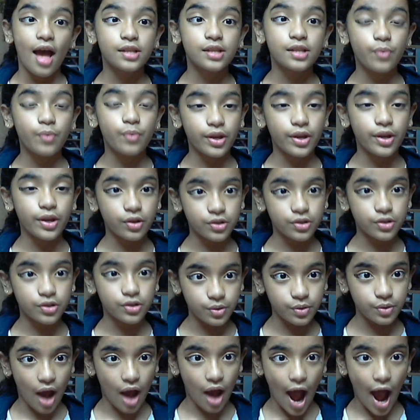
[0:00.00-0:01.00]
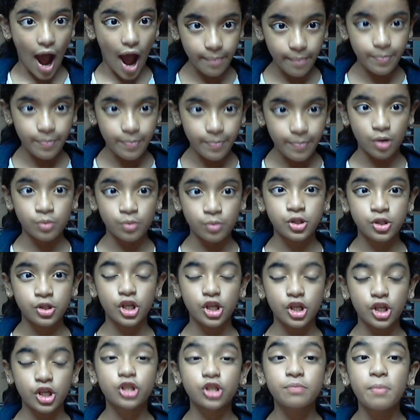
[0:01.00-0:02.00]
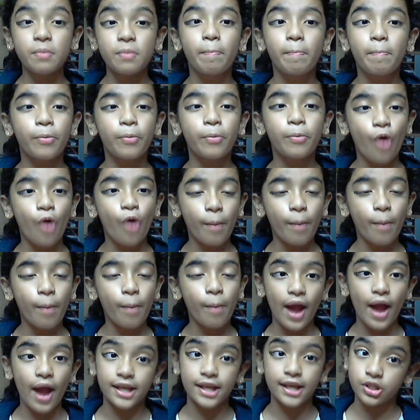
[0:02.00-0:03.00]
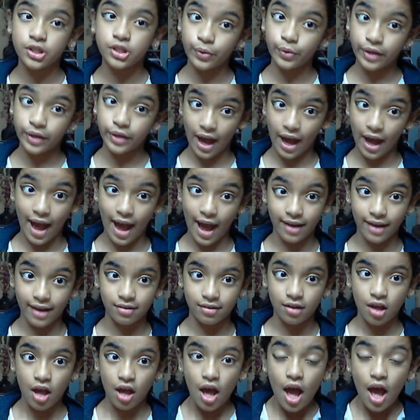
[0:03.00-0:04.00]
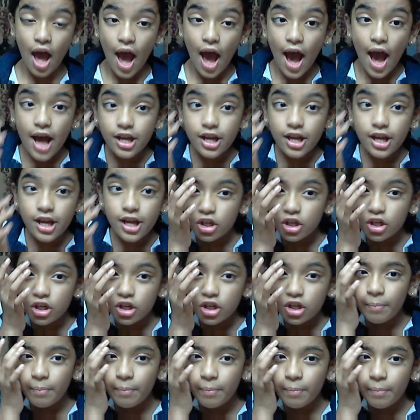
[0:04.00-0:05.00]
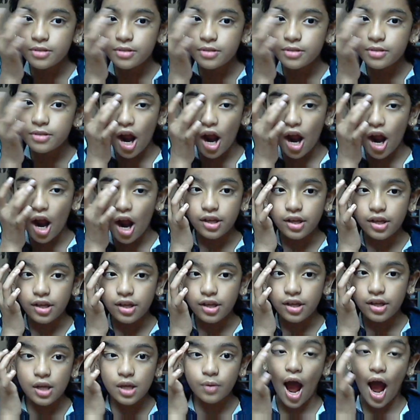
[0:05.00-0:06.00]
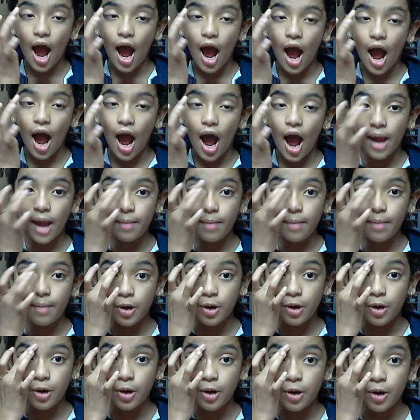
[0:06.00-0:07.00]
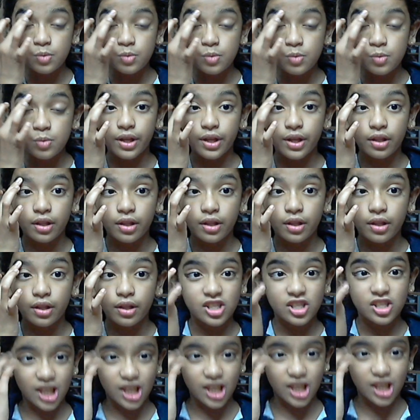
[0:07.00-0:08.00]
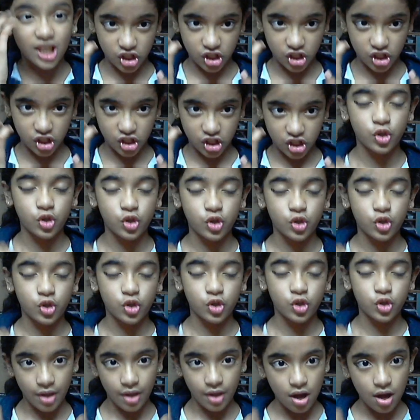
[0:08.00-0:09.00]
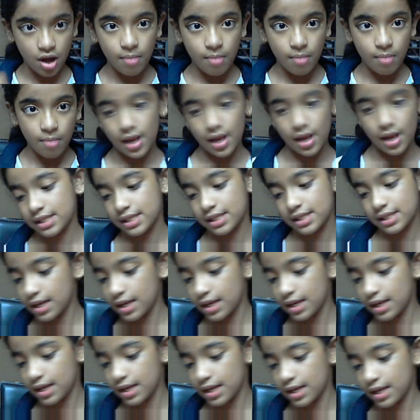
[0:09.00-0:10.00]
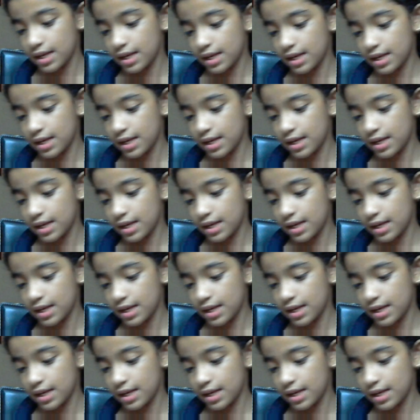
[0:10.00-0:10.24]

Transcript: And when you do the eyebrows, it should be proper as you can. And it should look a bit dark so that the eyebrows will give a touch to the plastic.